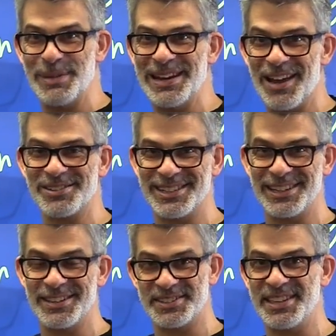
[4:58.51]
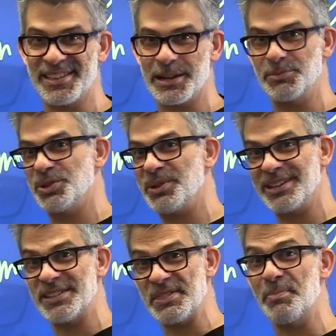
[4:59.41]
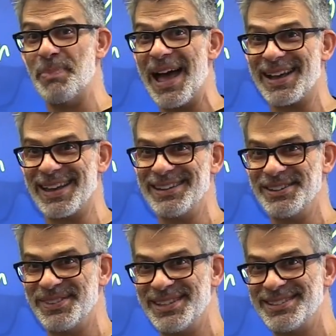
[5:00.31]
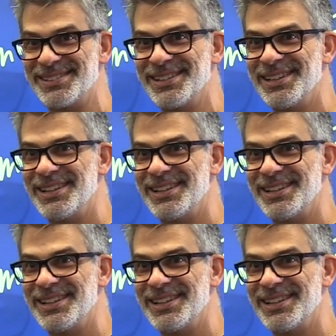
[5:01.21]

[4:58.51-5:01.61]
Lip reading: announcing and this thing that I'm doing is on the back end of this.